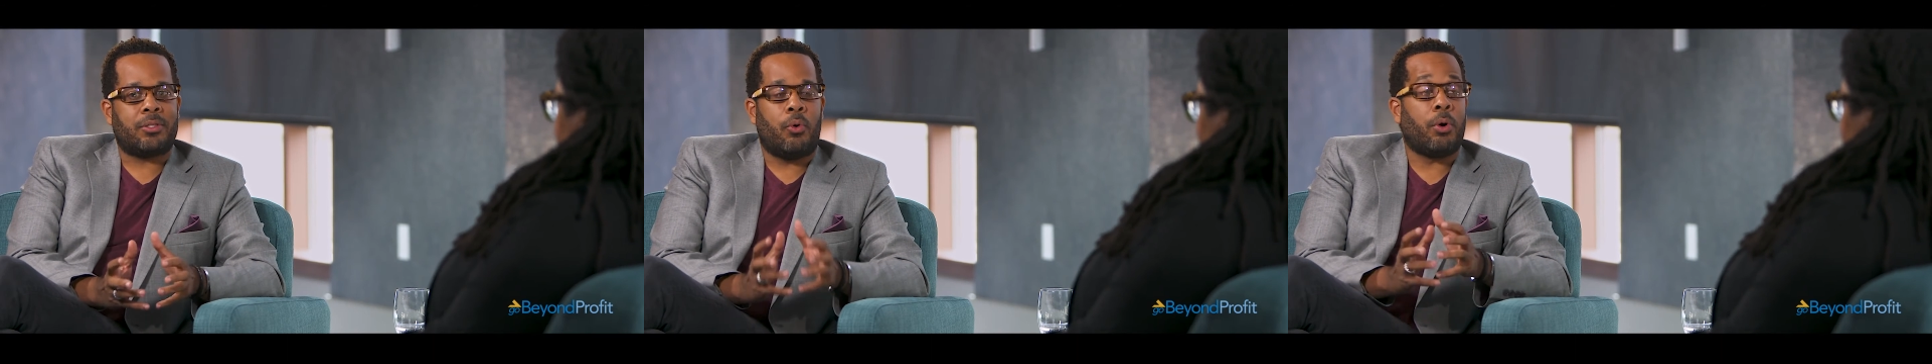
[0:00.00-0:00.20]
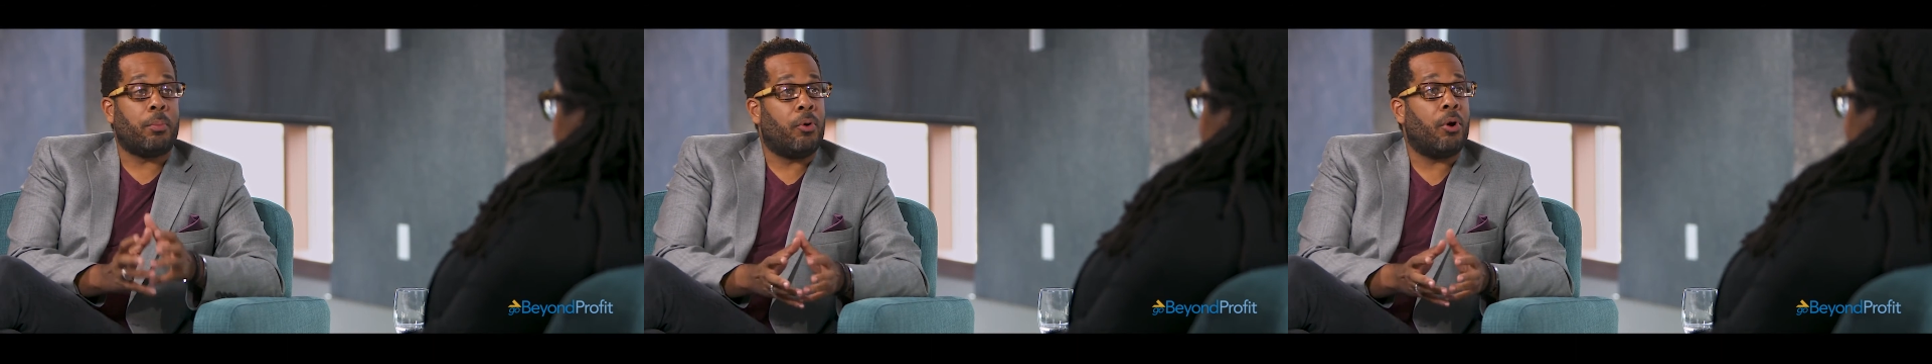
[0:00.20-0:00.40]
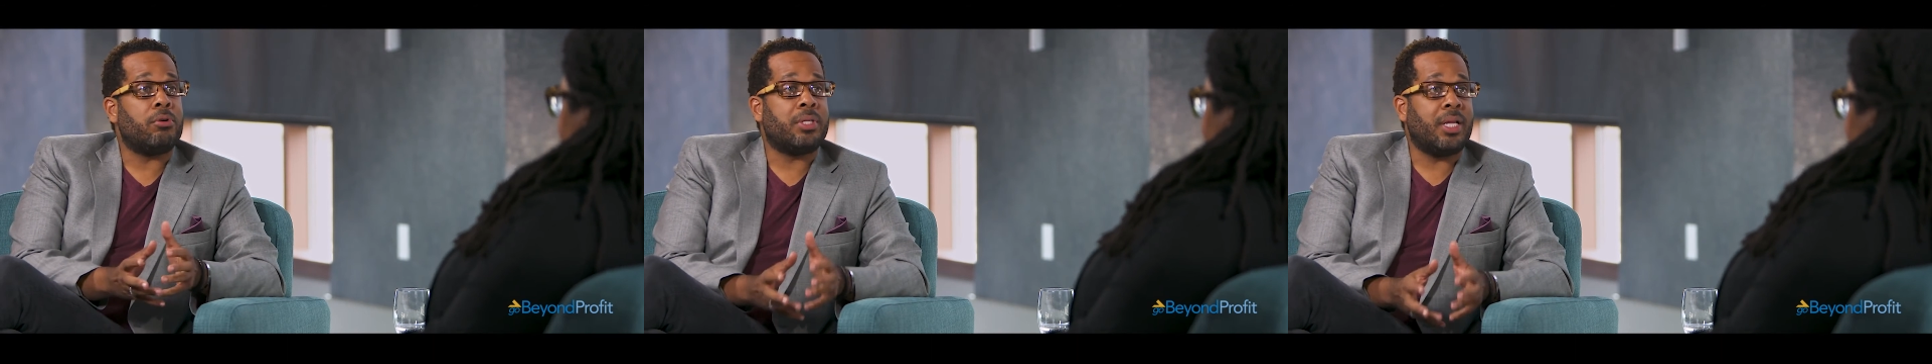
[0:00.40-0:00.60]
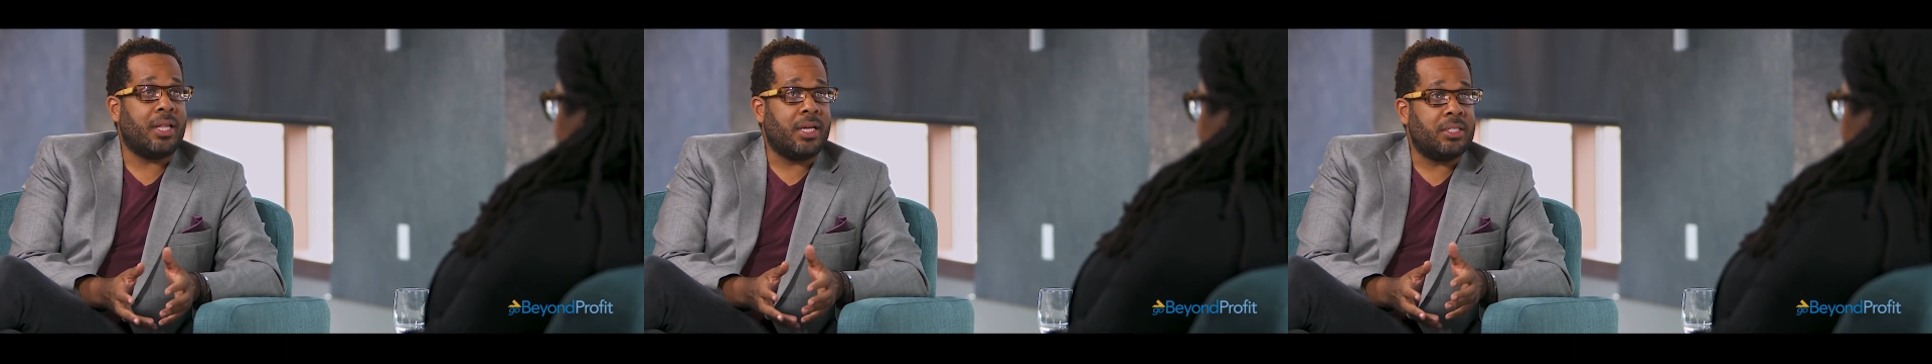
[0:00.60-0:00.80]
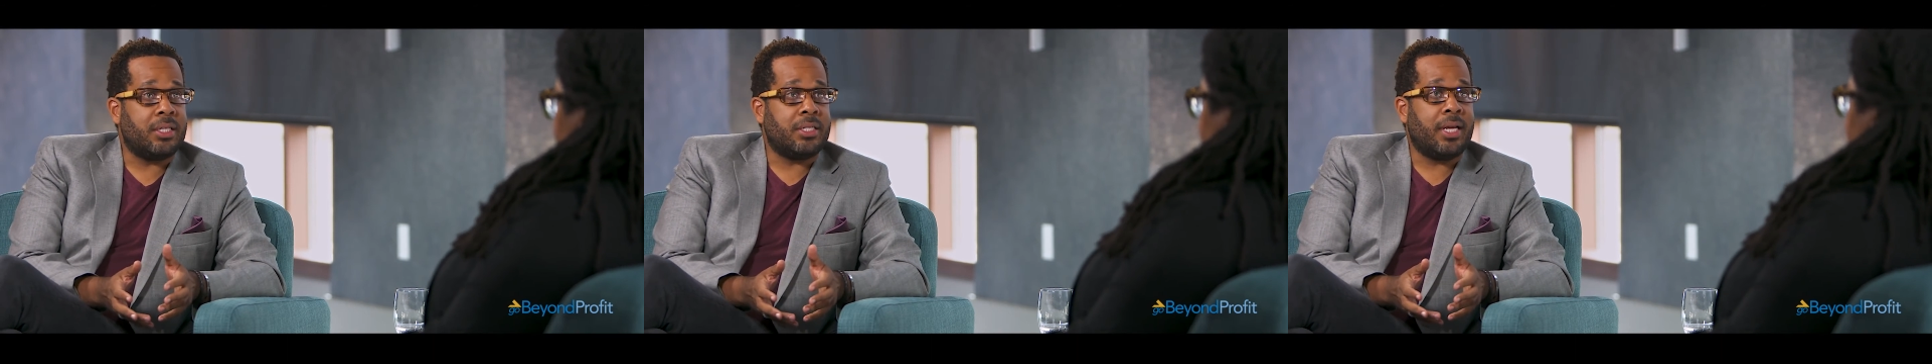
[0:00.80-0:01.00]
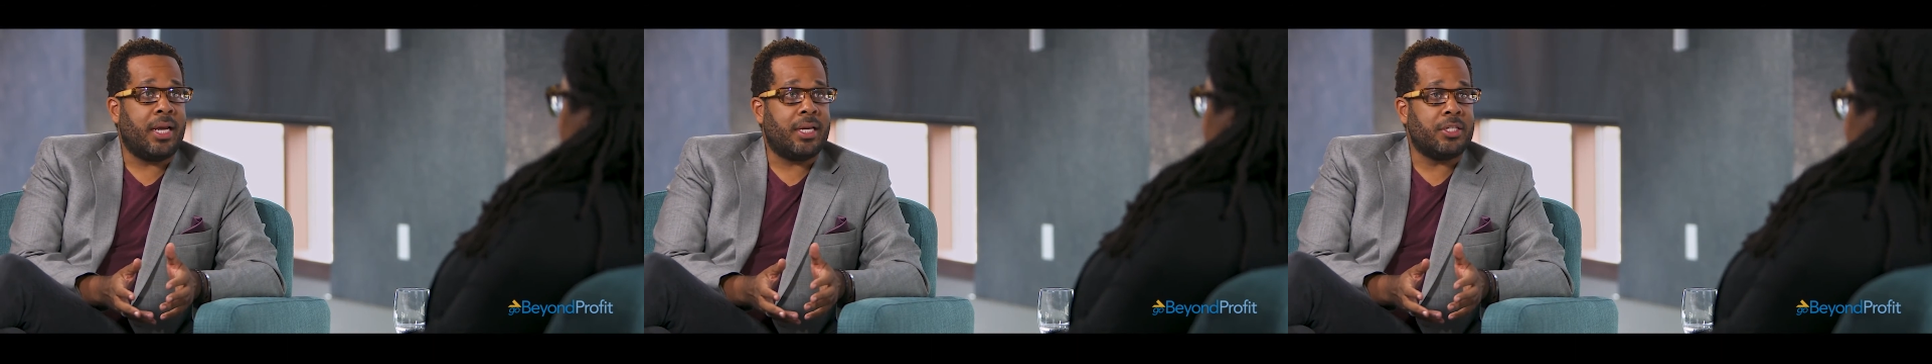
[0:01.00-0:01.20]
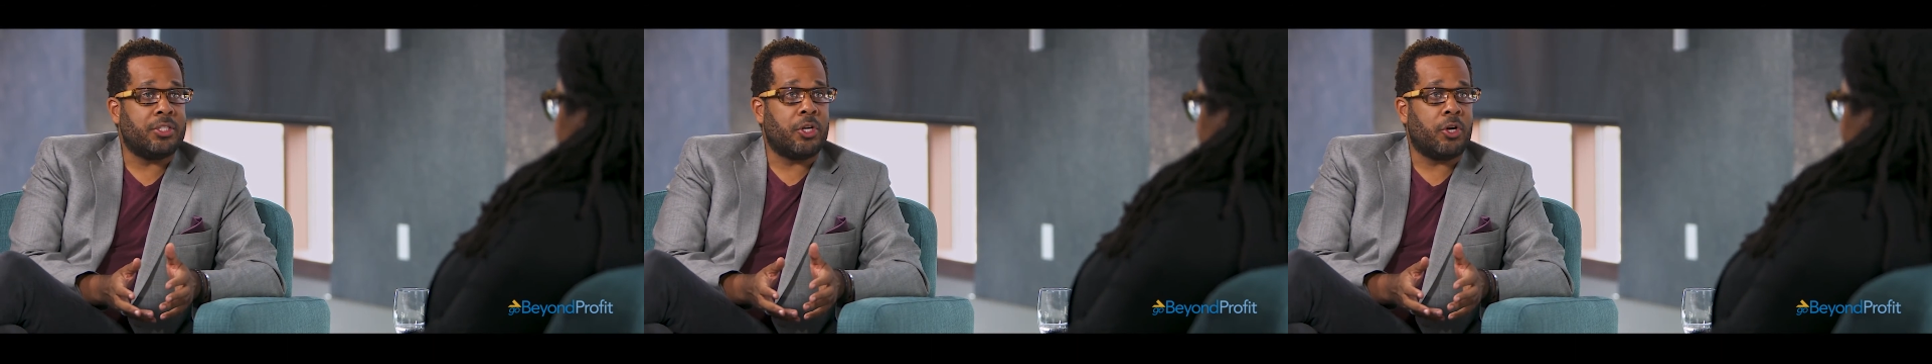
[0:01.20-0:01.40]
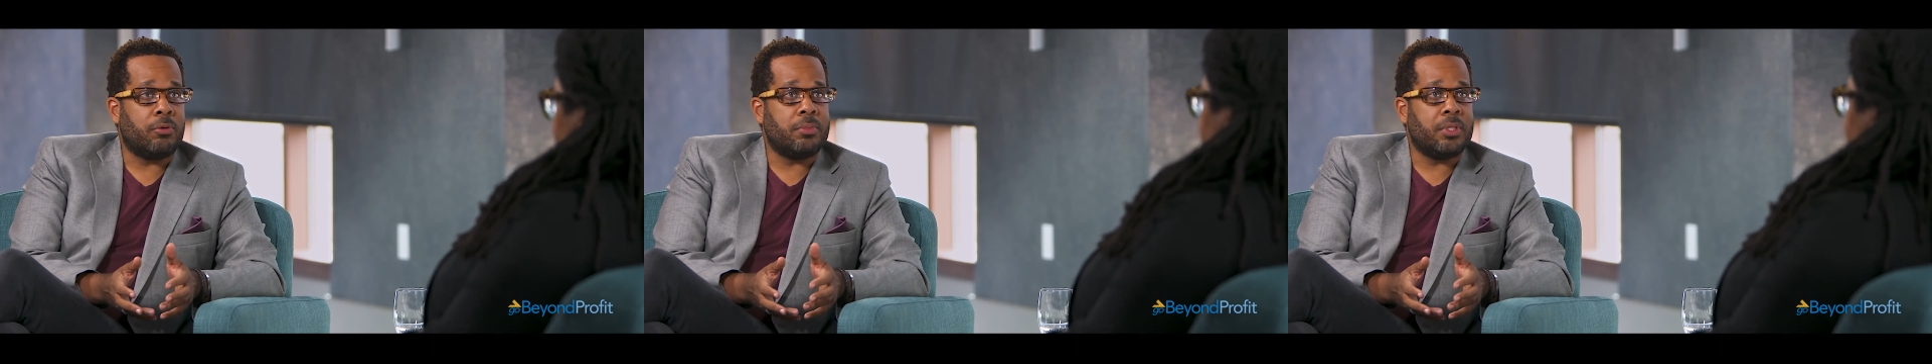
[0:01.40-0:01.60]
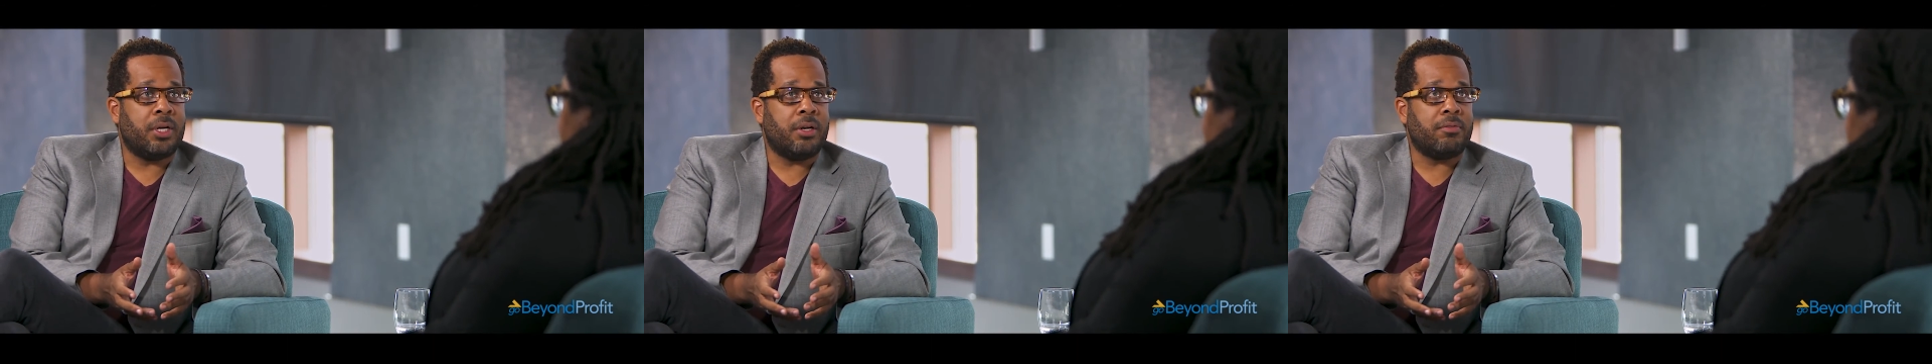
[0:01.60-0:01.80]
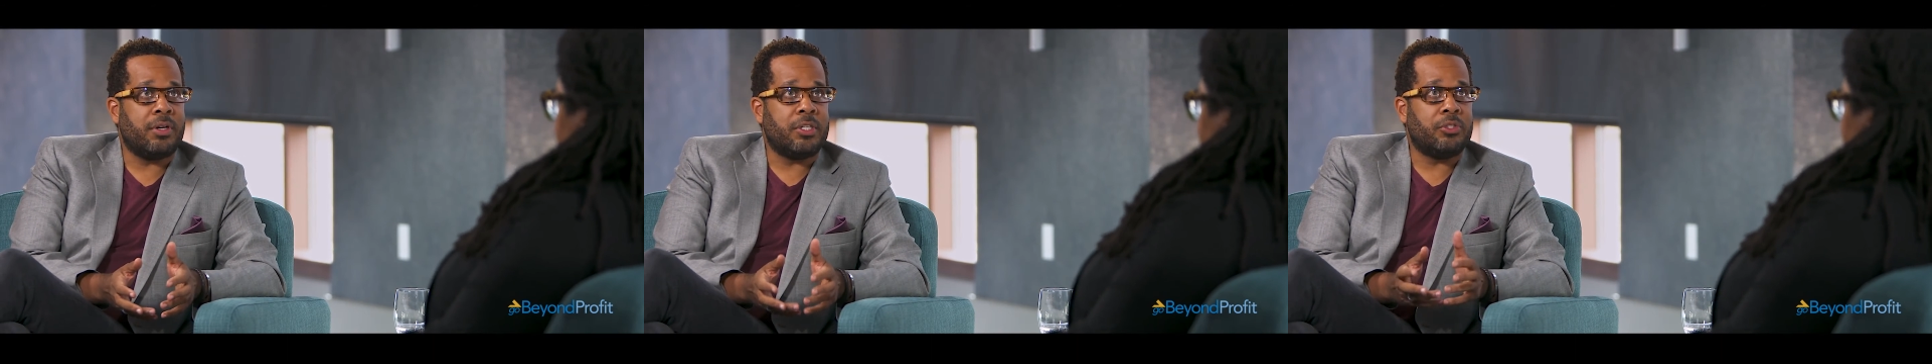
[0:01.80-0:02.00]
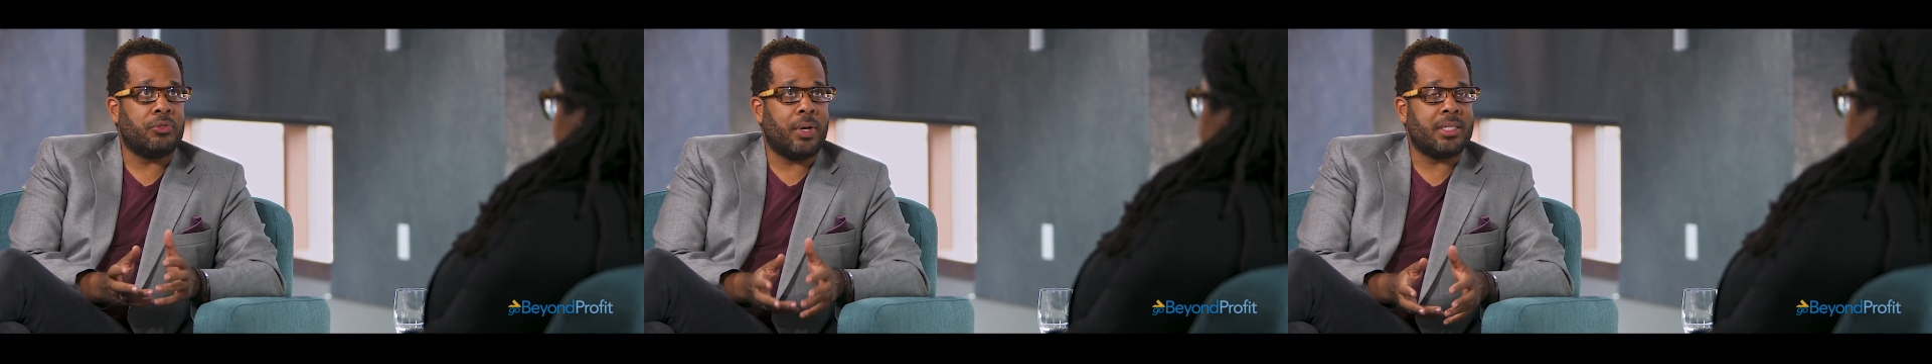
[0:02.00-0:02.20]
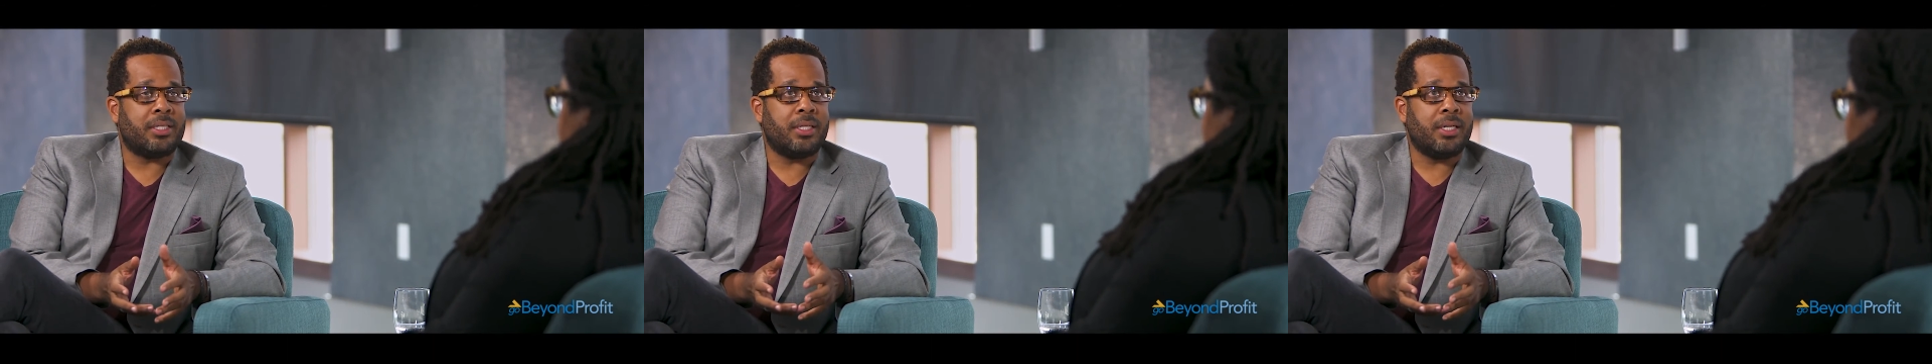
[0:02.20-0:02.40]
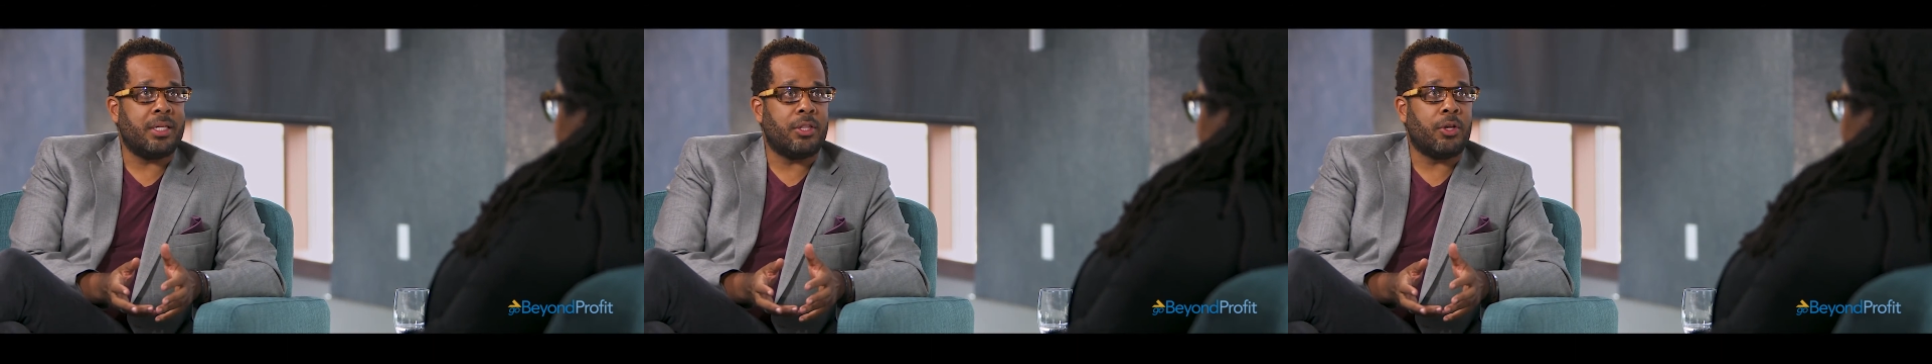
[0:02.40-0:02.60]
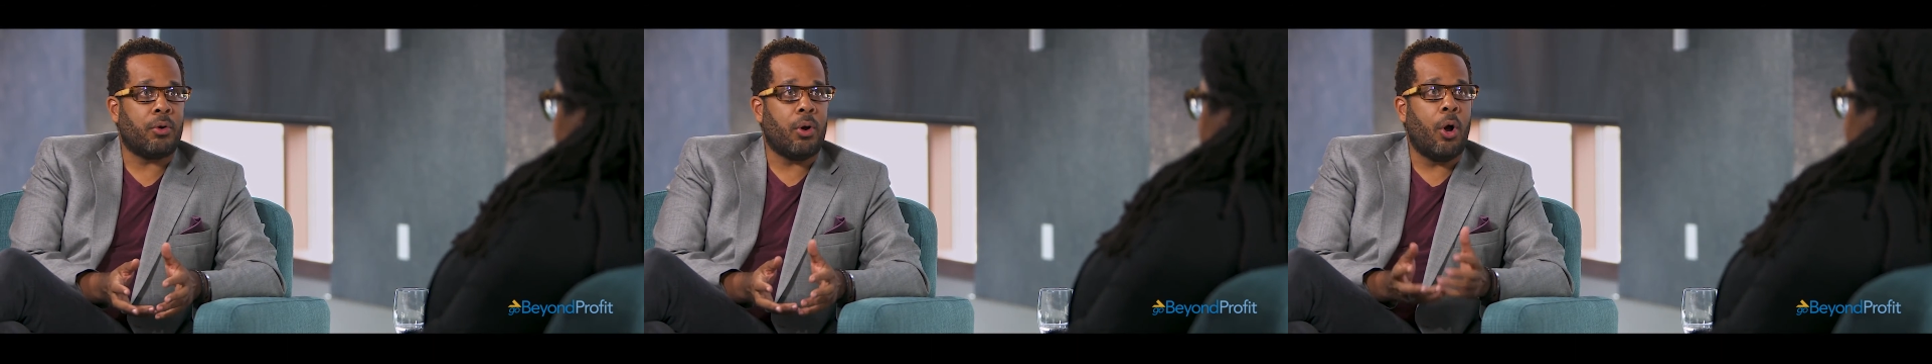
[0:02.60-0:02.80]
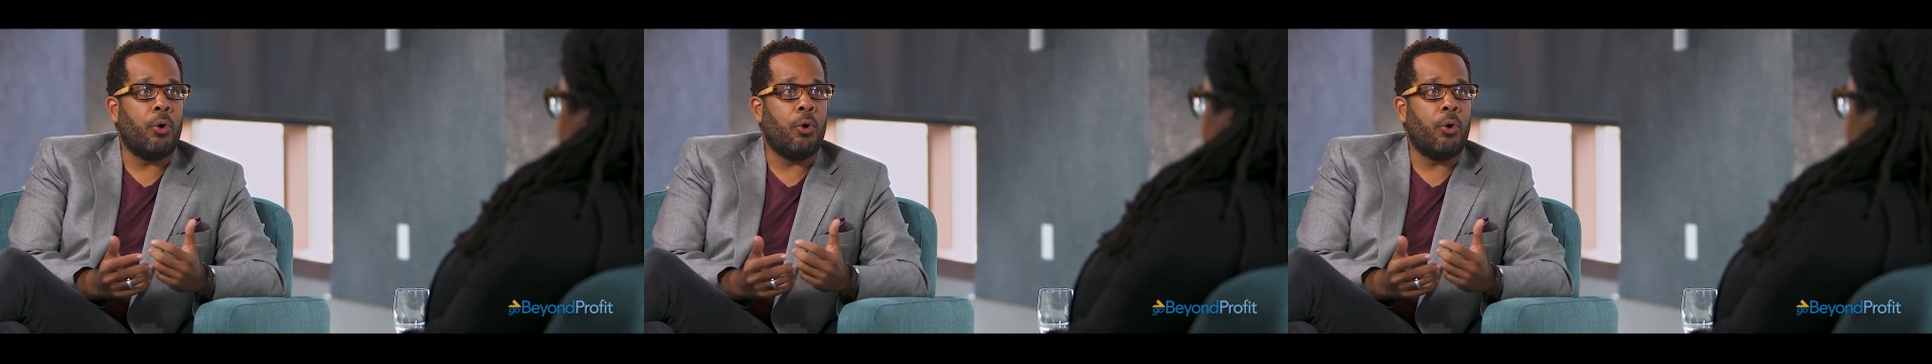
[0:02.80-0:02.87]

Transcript: or approach that they should take in terms of addressing their